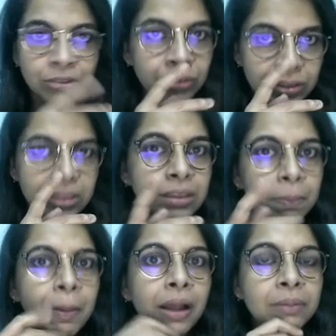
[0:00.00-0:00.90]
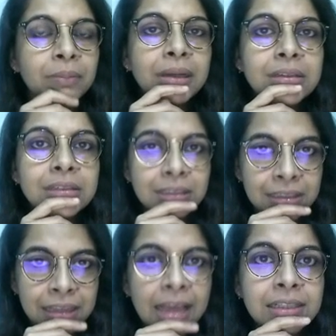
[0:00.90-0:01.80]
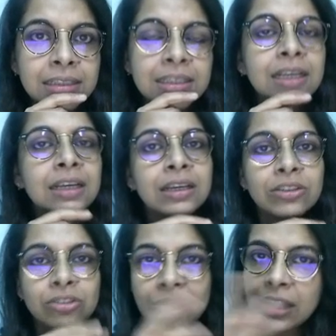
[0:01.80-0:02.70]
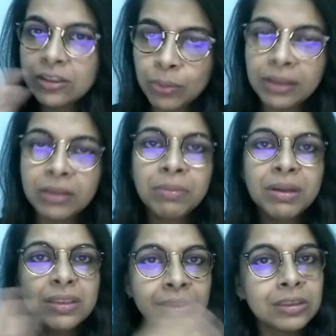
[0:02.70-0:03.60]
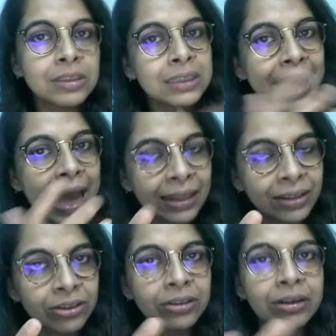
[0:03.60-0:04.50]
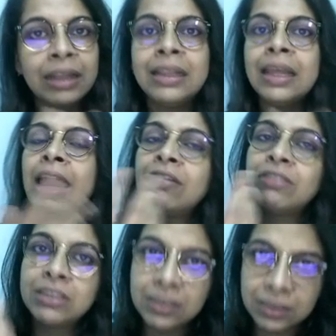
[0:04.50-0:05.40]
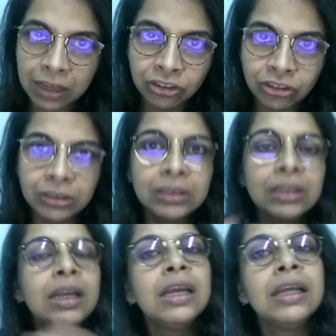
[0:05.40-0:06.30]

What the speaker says: You've seen the parliament? Yes? So that's where the ministers gather and they have a discussion.